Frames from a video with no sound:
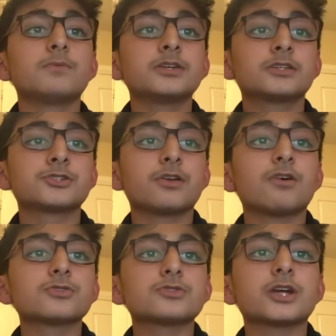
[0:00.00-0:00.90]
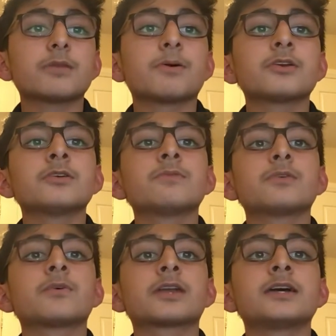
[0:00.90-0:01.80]
should also try to partner with
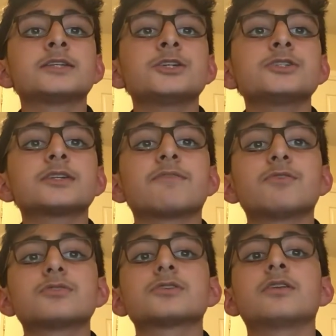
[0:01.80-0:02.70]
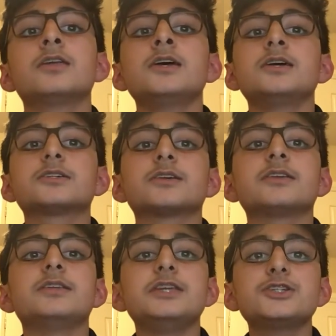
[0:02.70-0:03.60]
organizations that focus on
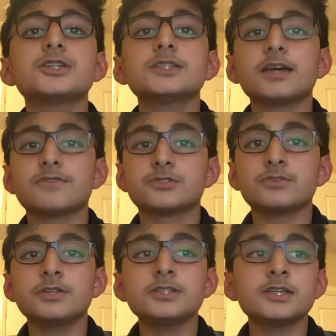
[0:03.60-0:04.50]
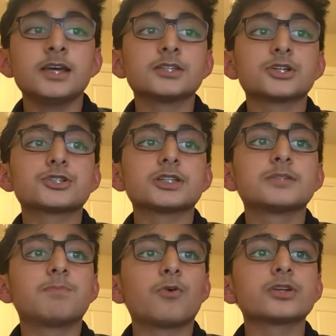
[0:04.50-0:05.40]
certain niches of students, such as
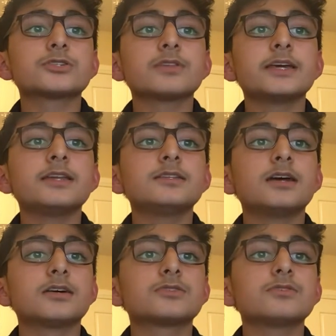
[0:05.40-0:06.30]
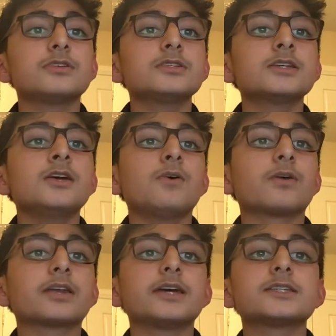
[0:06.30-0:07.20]
sports-related students.
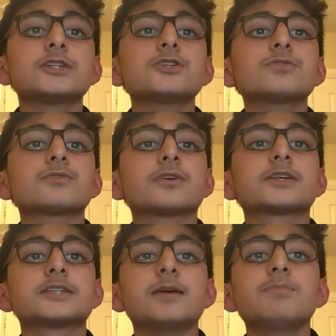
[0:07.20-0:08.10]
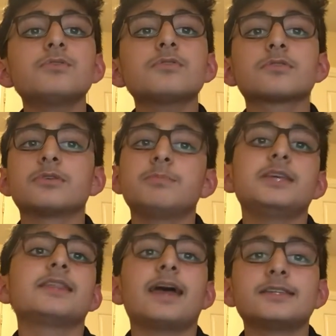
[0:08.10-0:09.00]
Organizations, for example, could be
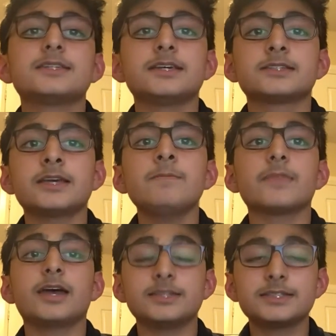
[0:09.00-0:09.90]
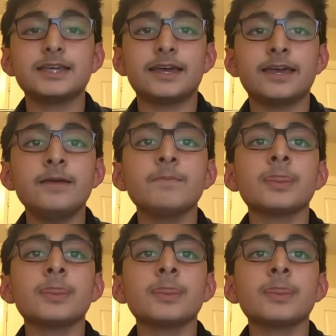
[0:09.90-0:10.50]
the NCAA,